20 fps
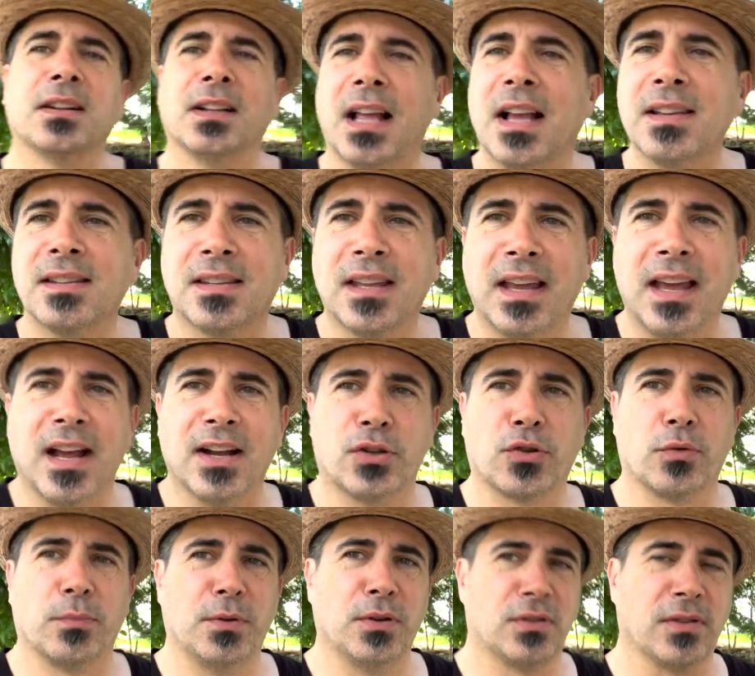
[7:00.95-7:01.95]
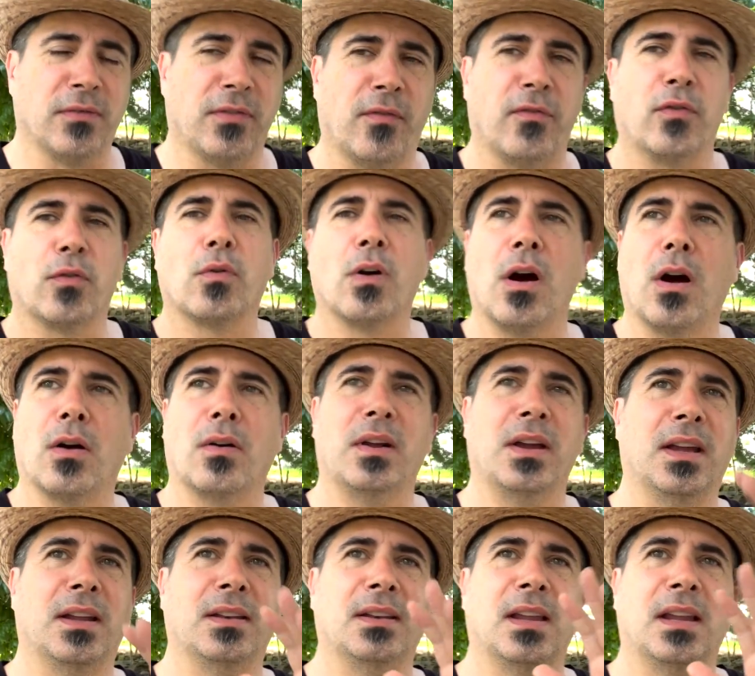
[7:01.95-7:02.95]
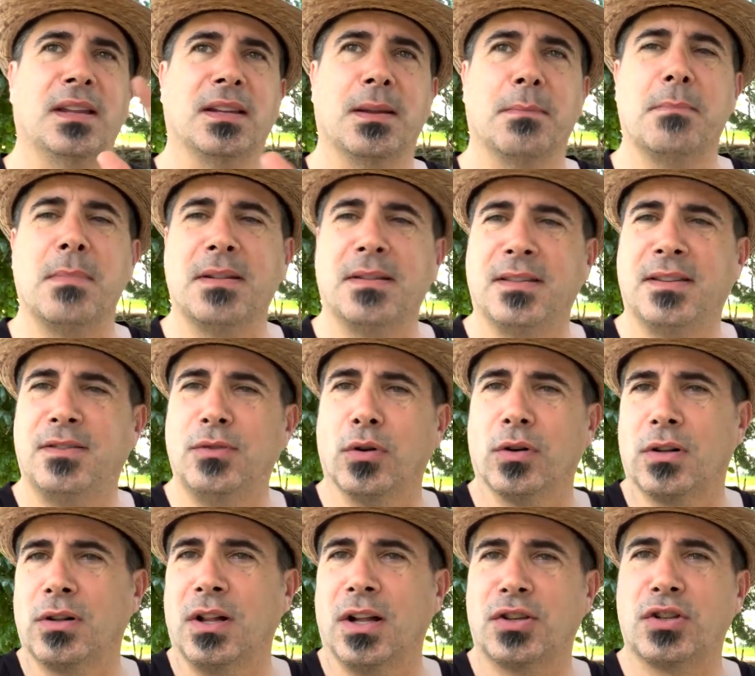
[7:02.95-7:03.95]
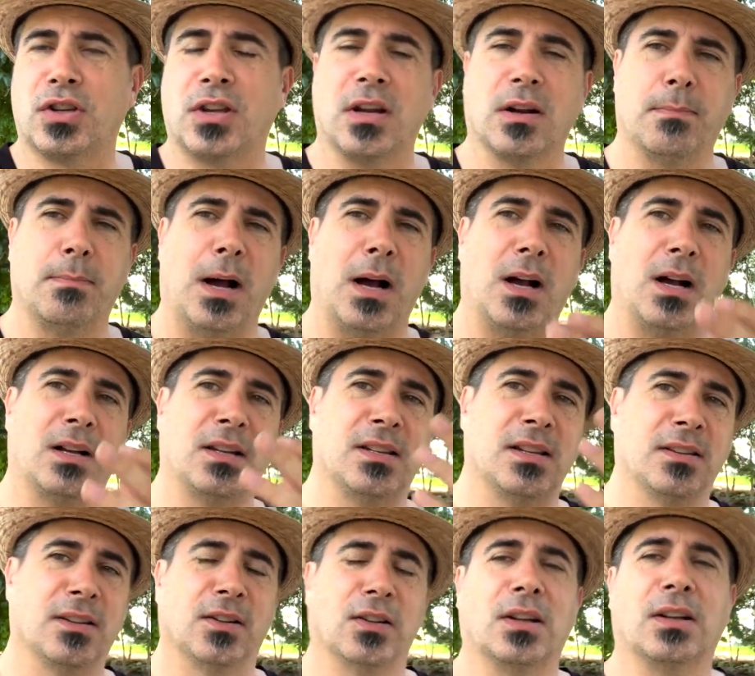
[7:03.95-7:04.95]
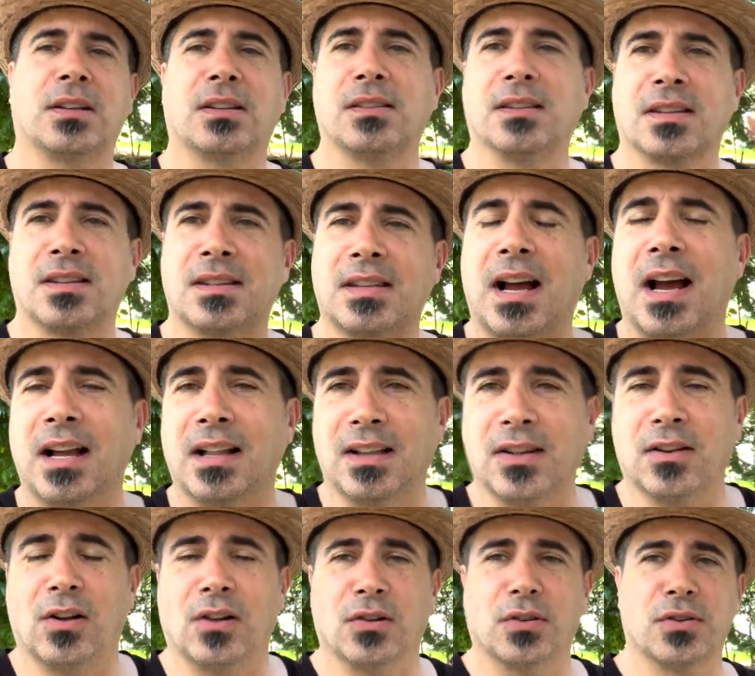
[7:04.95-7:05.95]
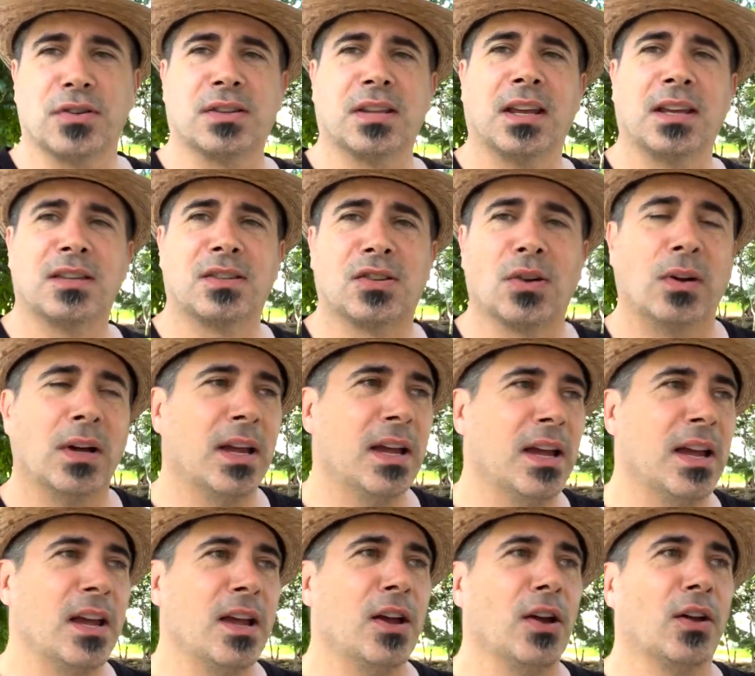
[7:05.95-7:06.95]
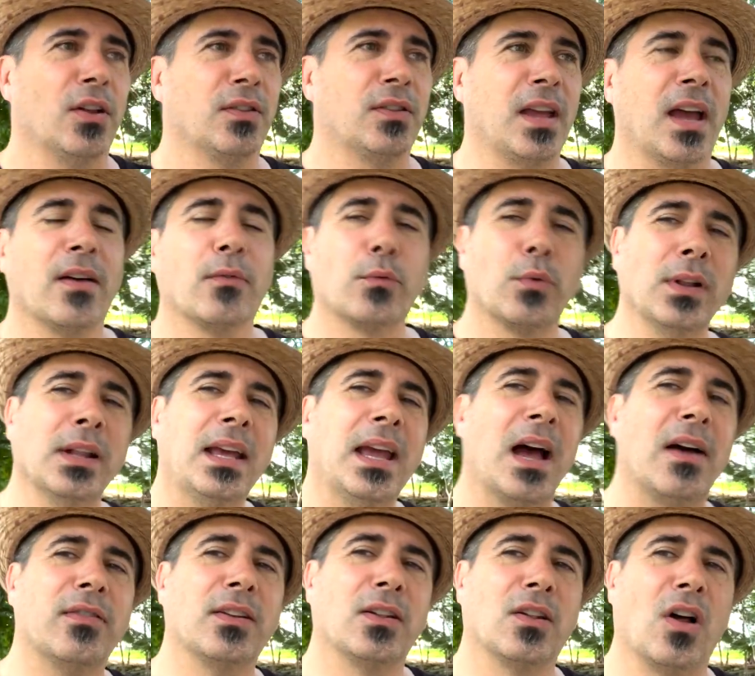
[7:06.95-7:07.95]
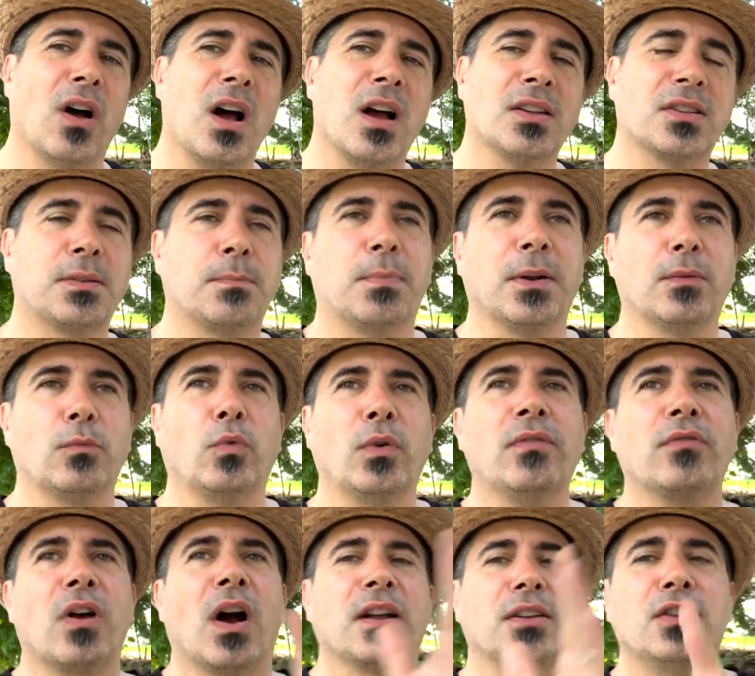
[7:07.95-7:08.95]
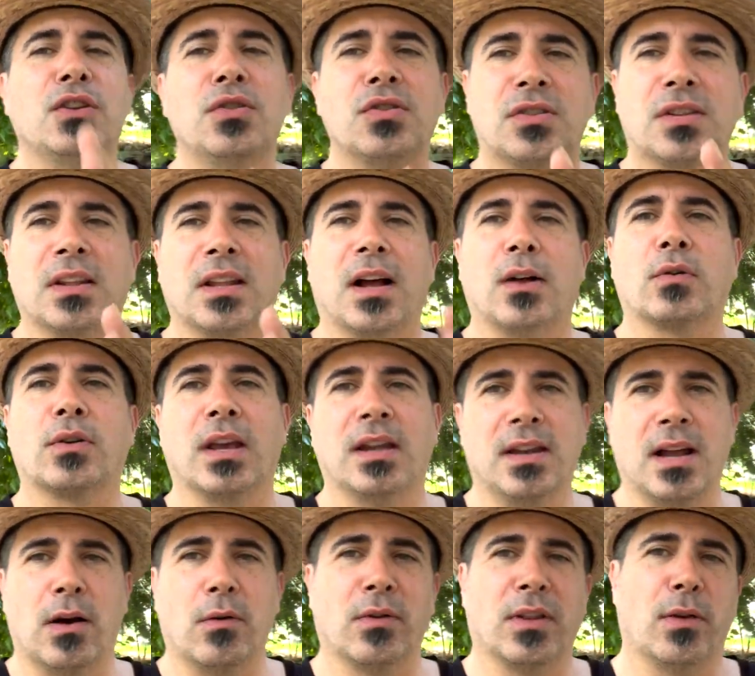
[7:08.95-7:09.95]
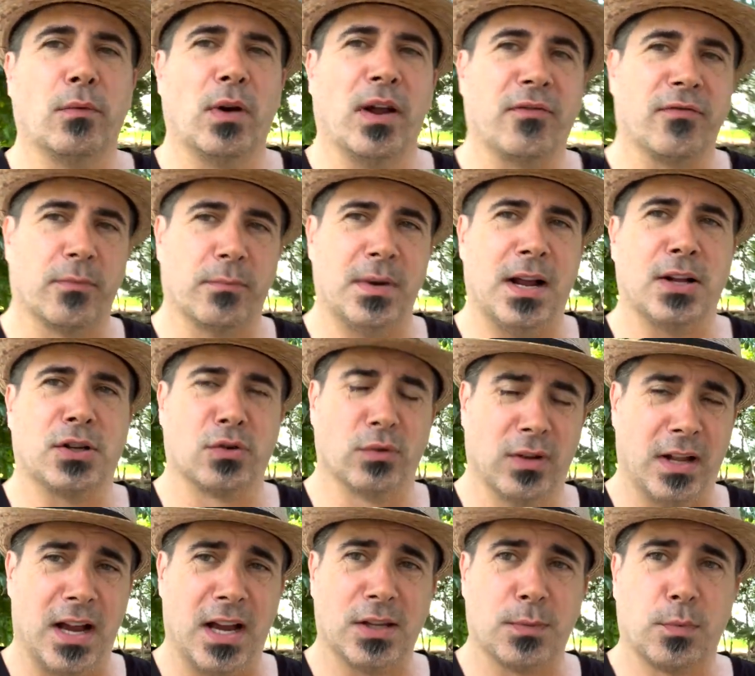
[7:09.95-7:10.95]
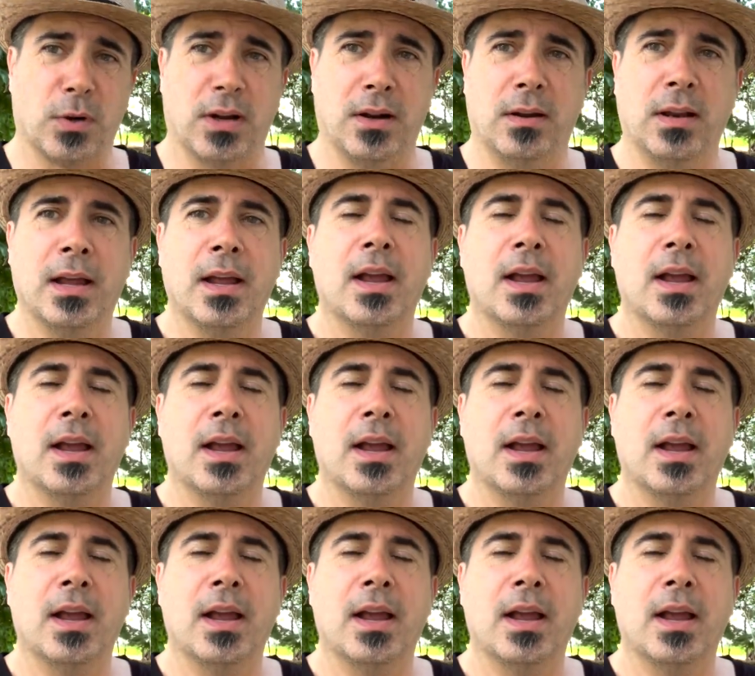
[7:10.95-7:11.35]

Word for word: has the attributes of a Ferrari and, and the dual clutch gearbox and the looks and the style and all those things. So they really haven't lost, but we've gotten used to that. Okay, now they went from naturally aspirated